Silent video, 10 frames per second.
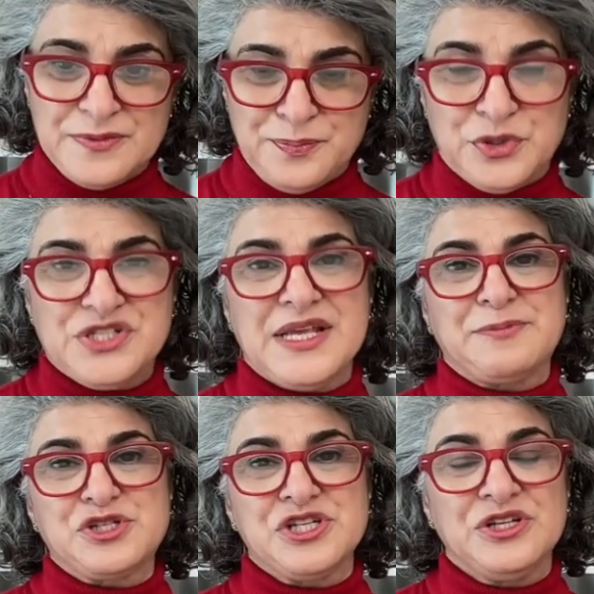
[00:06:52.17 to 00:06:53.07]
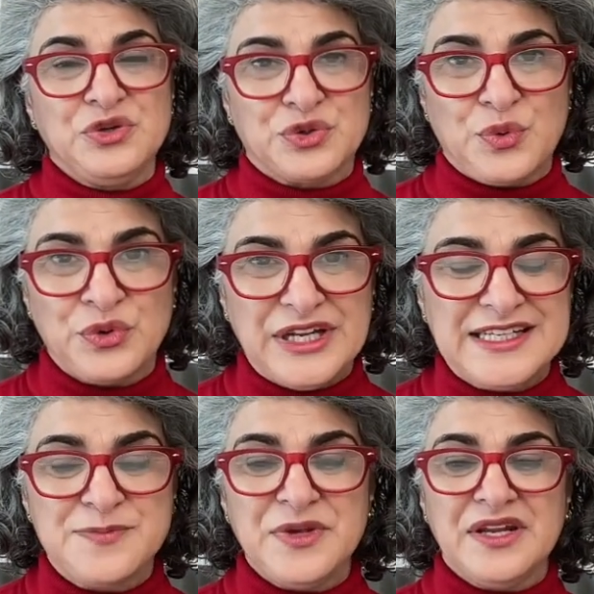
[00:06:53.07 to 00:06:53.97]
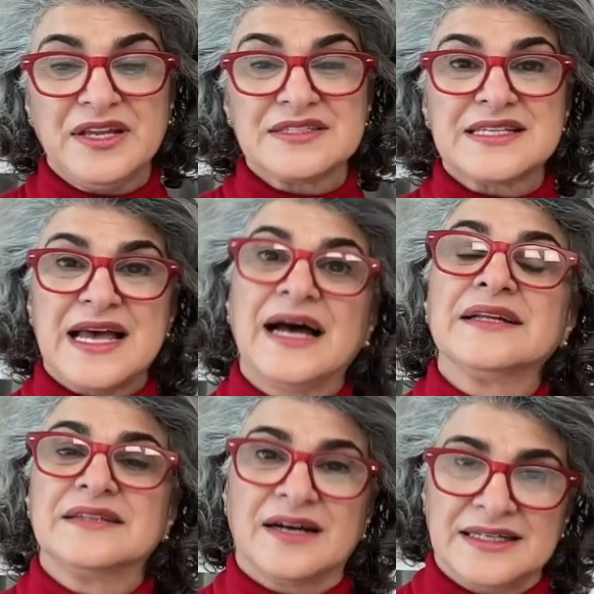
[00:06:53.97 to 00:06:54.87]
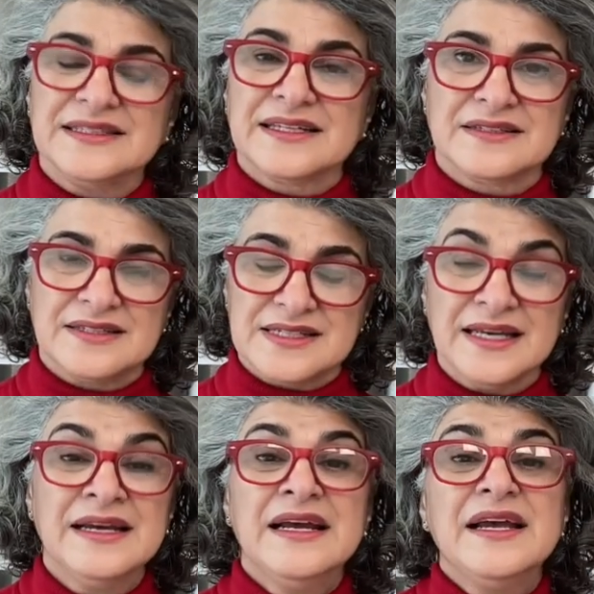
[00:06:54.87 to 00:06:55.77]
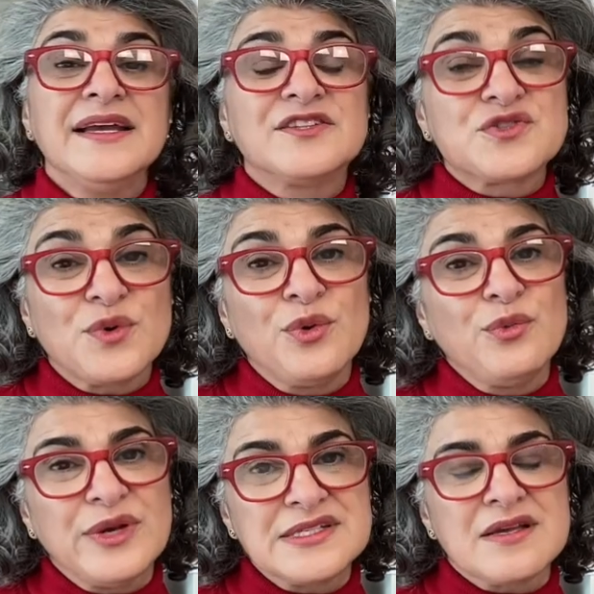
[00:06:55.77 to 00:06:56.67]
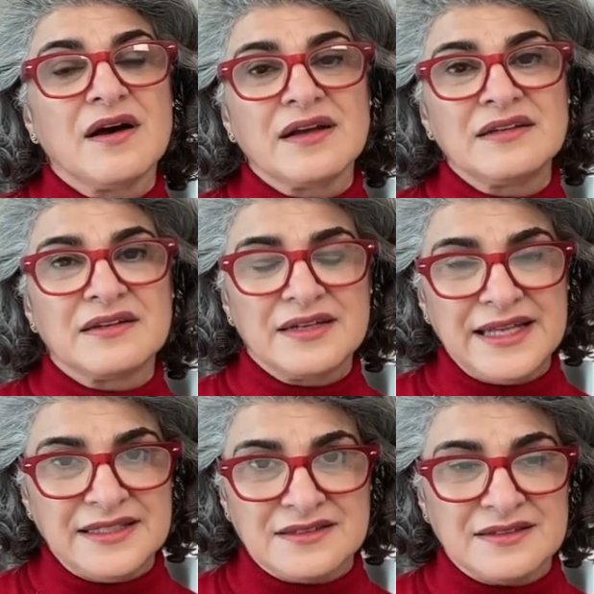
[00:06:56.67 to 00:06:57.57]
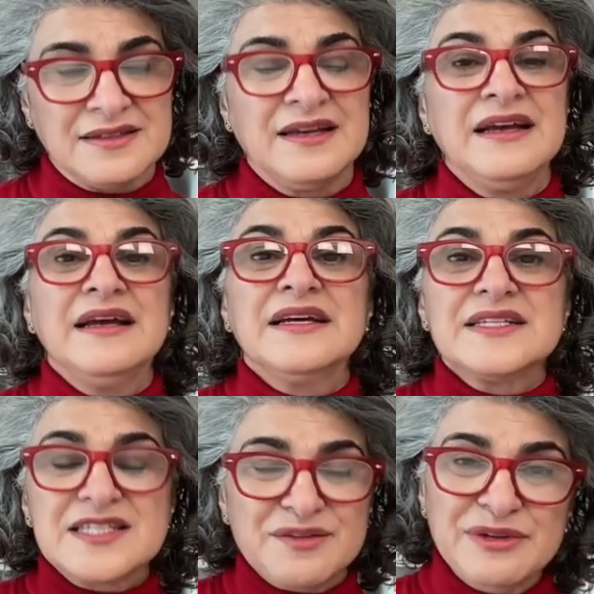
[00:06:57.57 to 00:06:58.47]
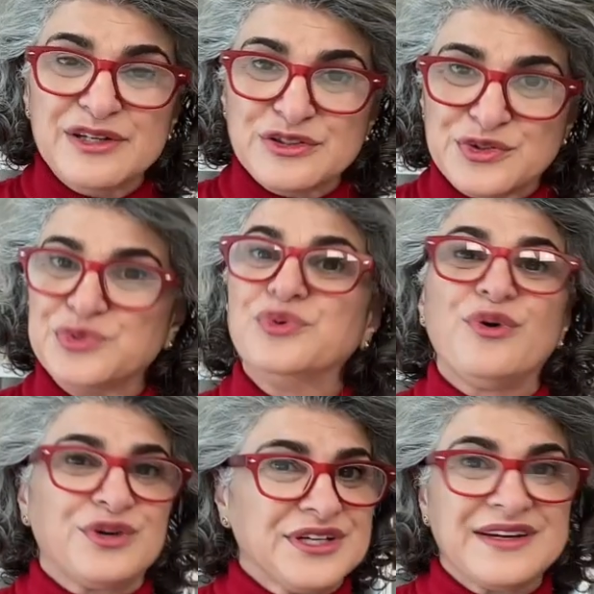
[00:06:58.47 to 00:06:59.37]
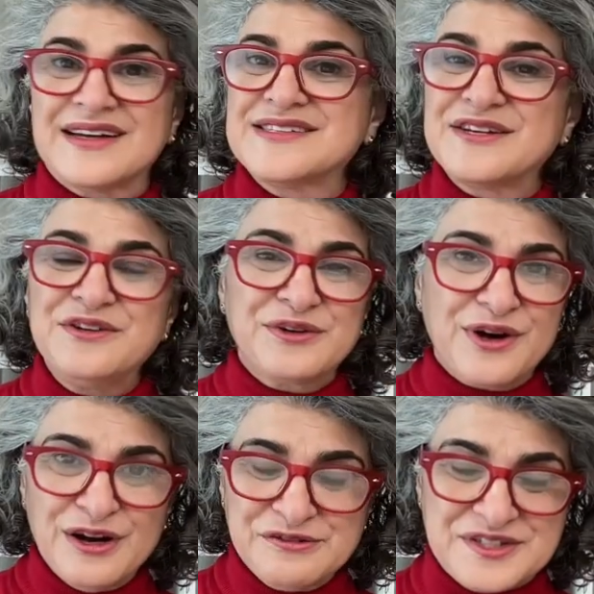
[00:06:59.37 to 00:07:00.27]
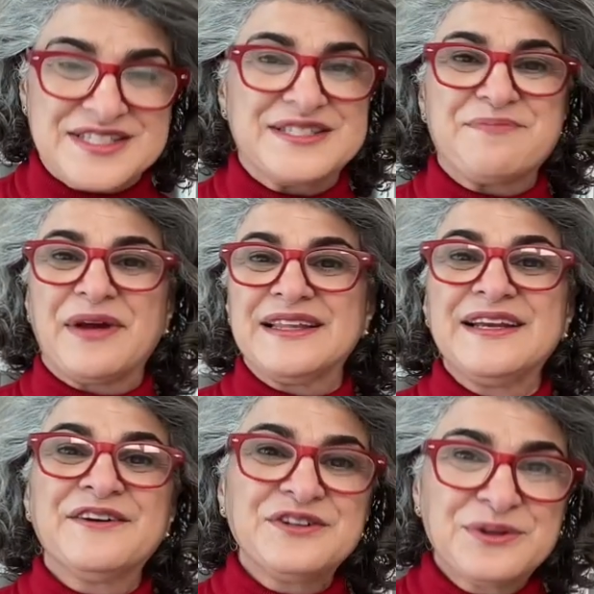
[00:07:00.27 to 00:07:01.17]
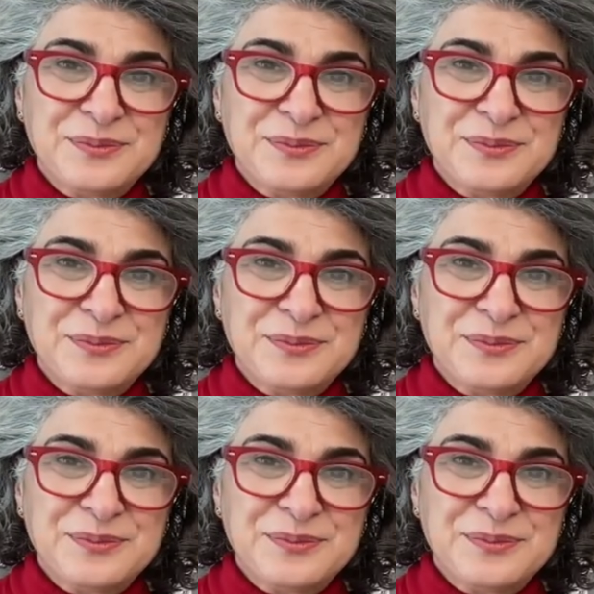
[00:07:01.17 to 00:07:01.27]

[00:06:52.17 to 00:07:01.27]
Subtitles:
perception, your own experience and identity. It's always highly related. Similar to organizing your office. Depending on your